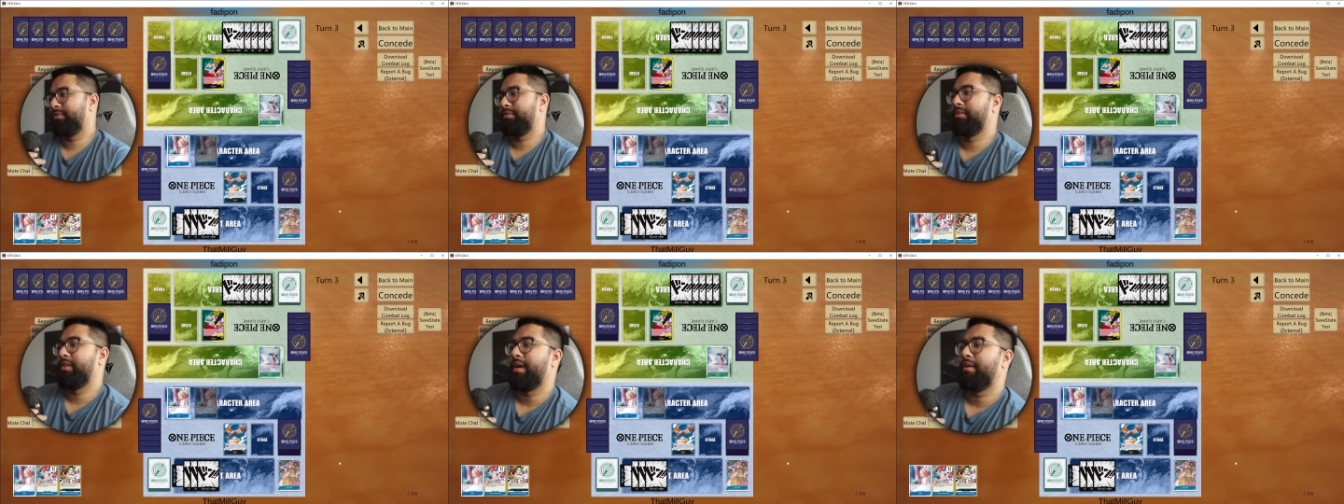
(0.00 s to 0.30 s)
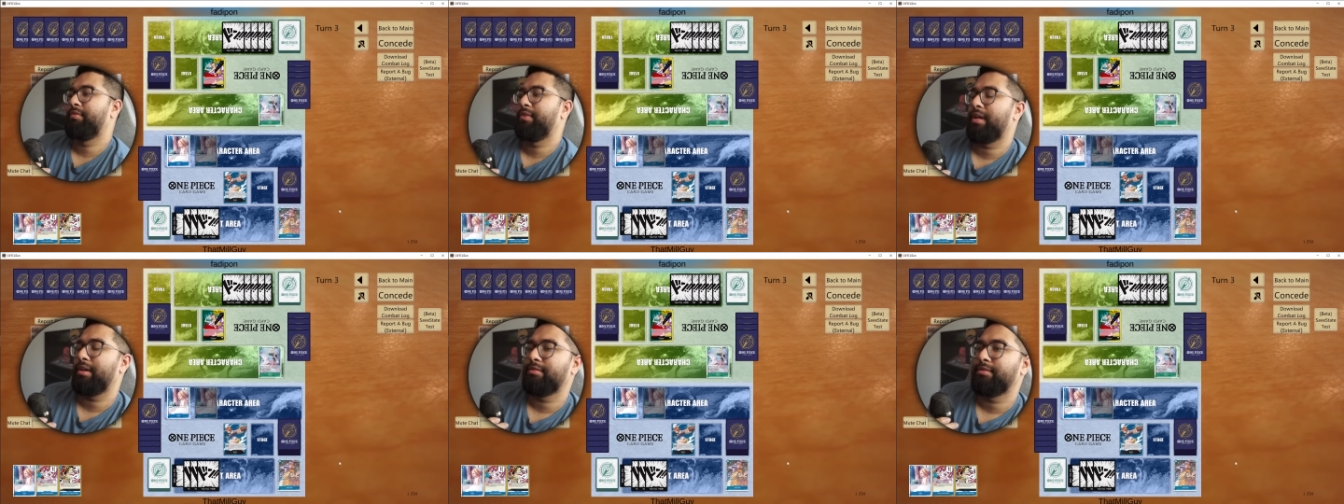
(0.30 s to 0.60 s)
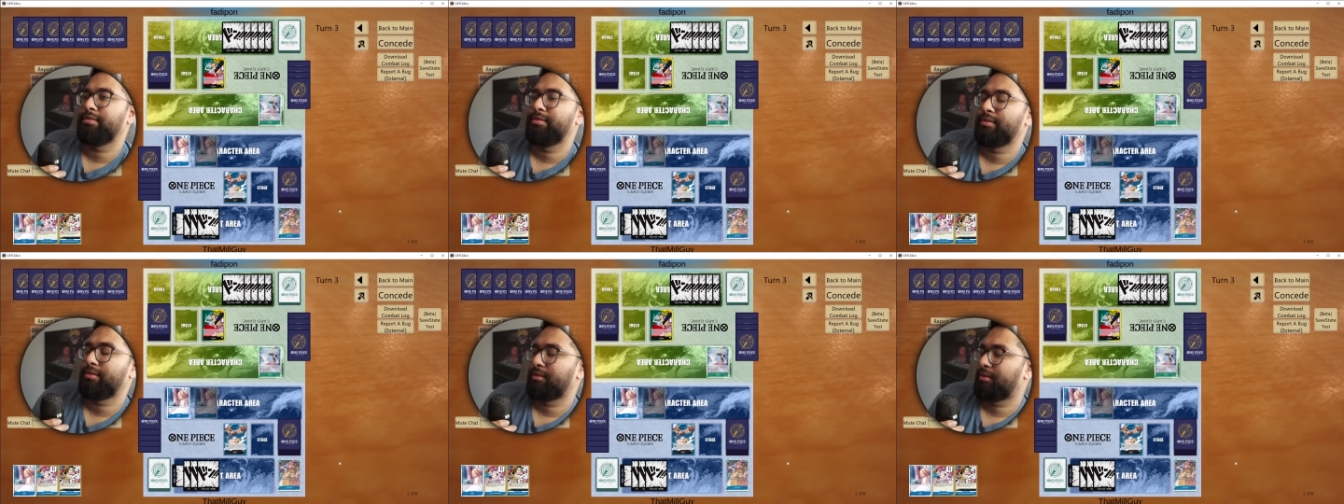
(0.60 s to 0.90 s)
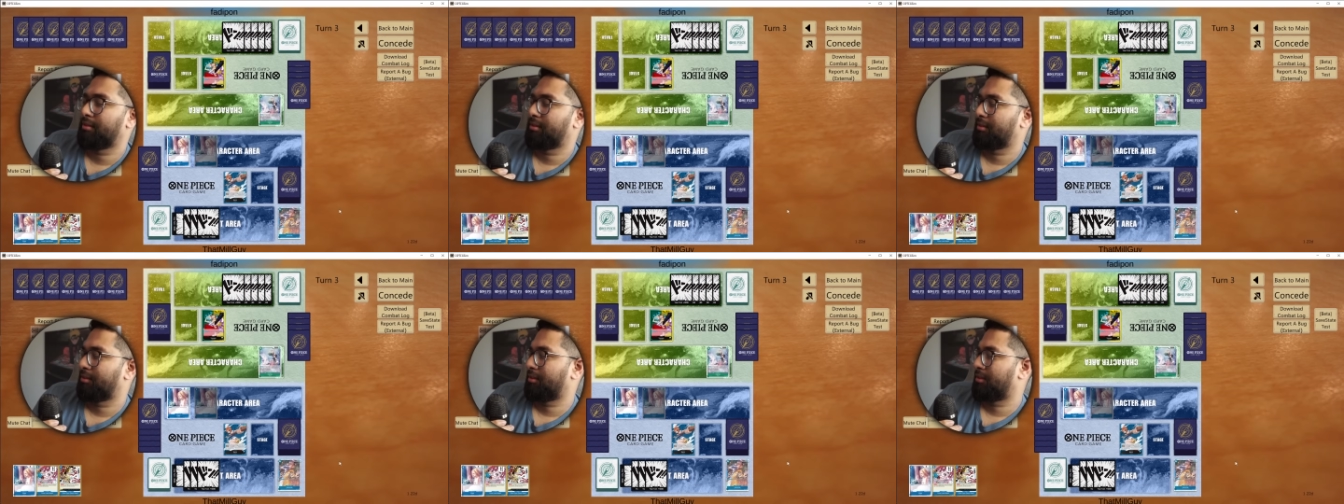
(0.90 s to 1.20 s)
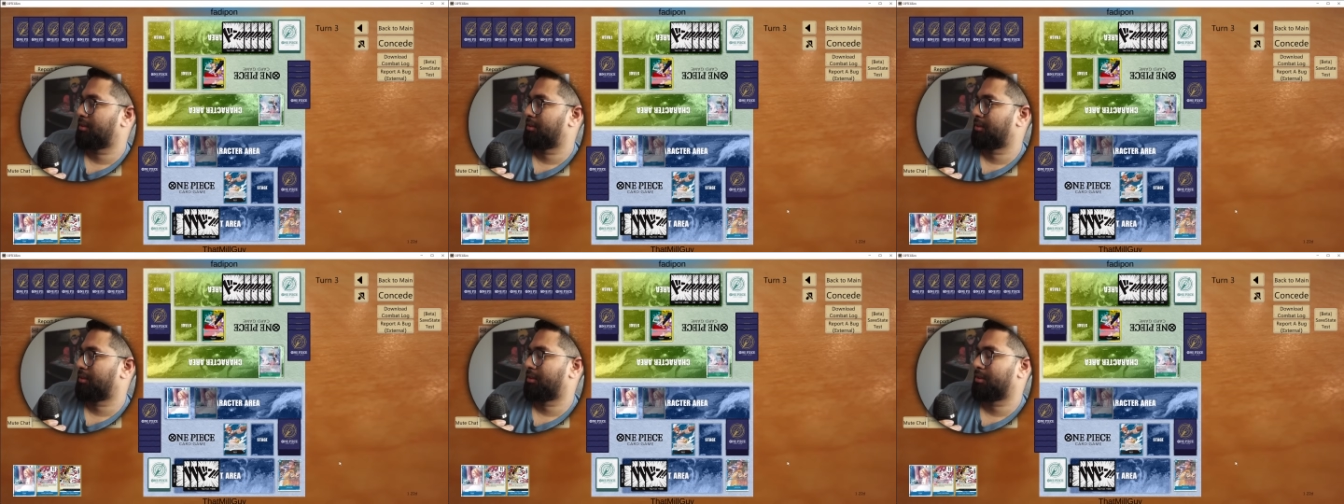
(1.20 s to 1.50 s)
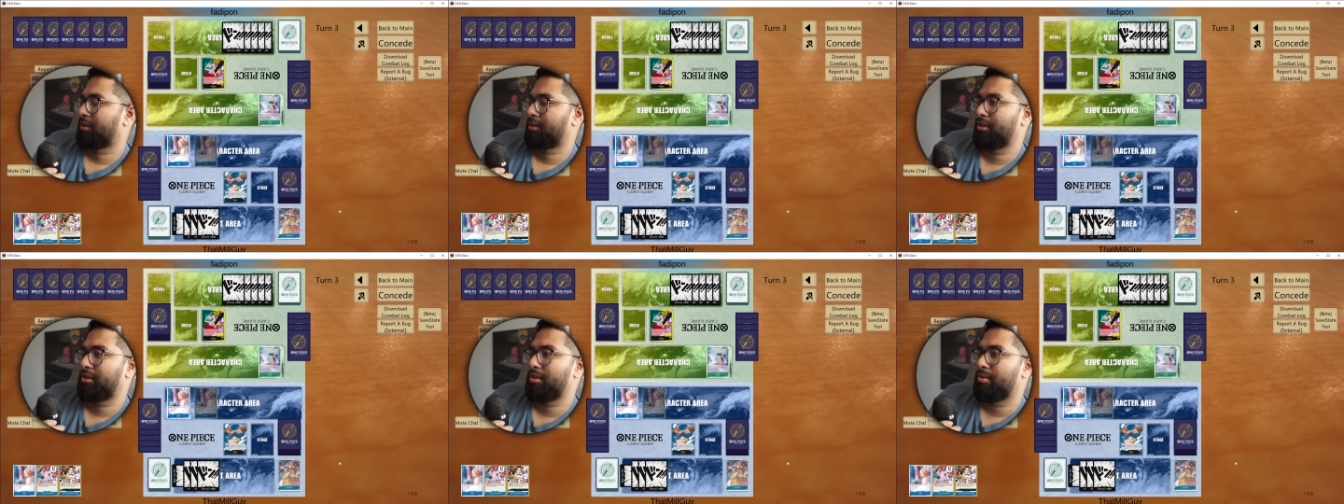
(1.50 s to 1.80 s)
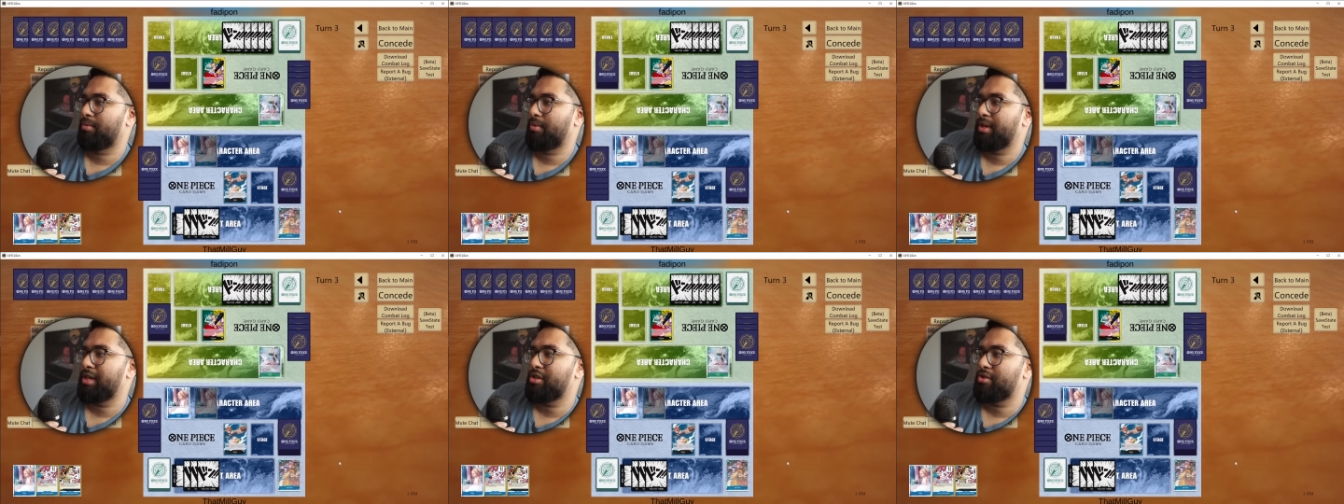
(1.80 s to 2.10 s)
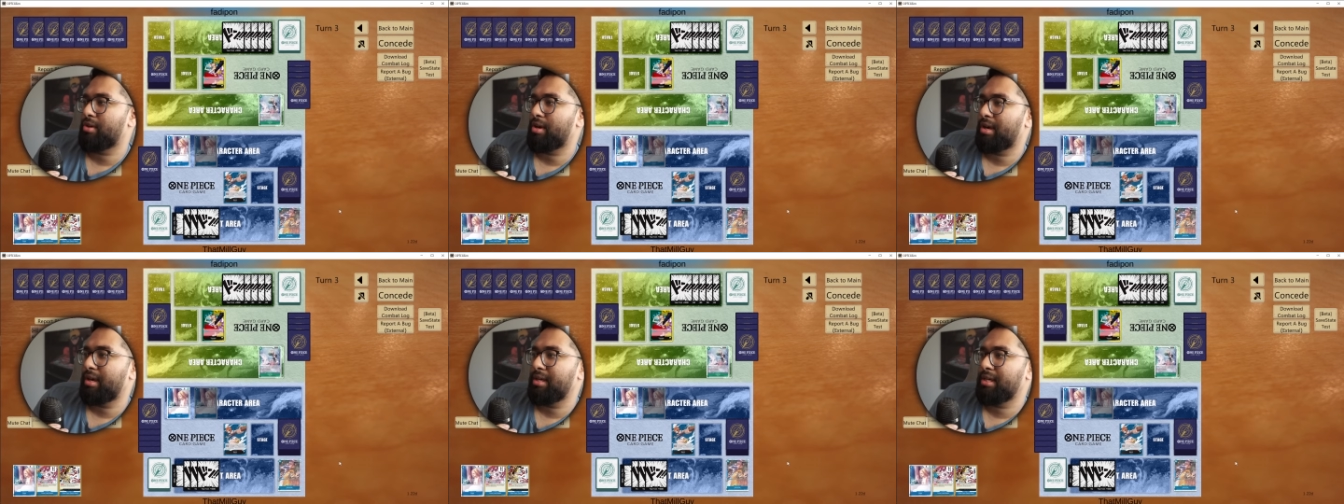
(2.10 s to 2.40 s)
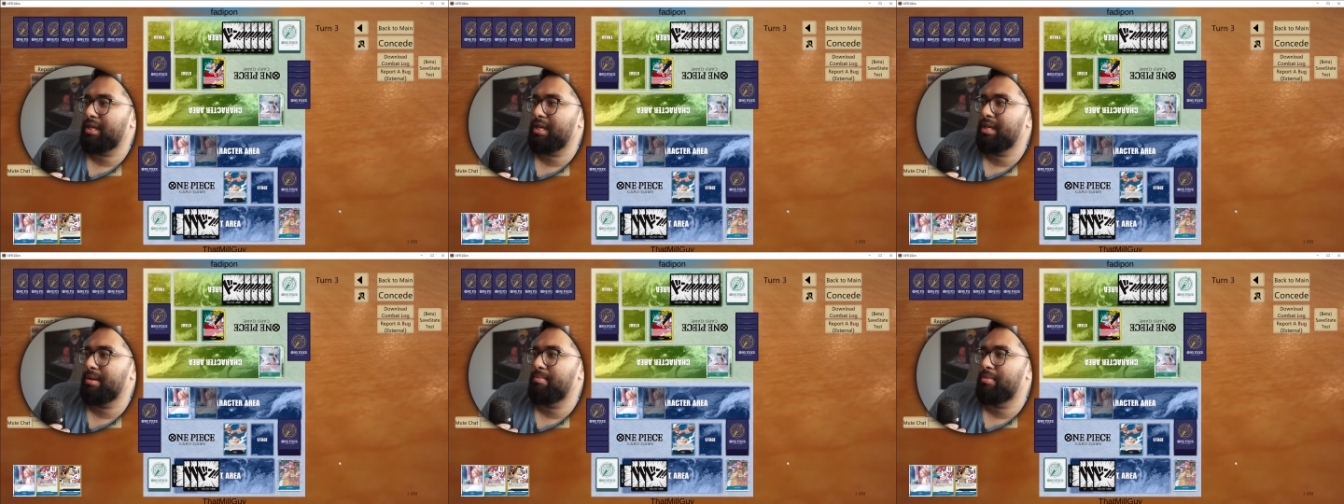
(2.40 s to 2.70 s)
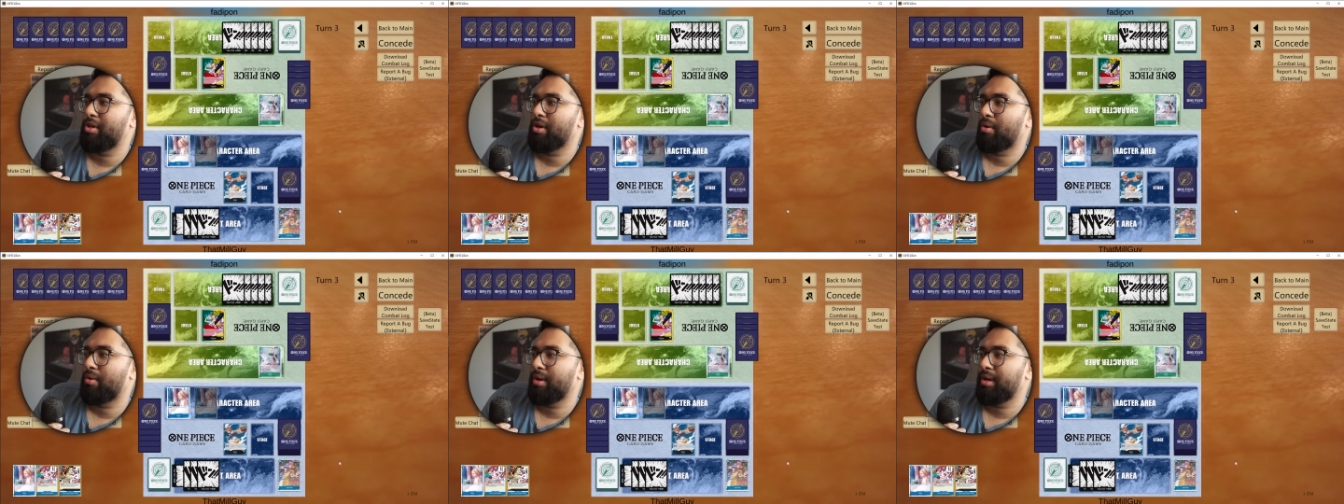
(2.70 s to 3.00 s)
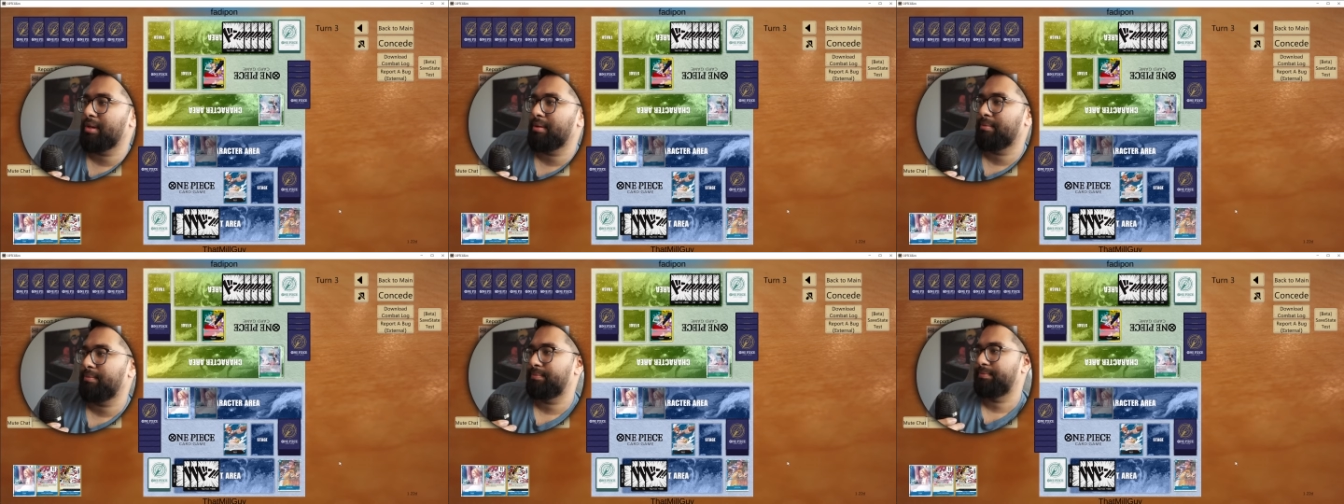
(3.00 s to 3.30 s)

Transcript: Love Love to redraw and keep going.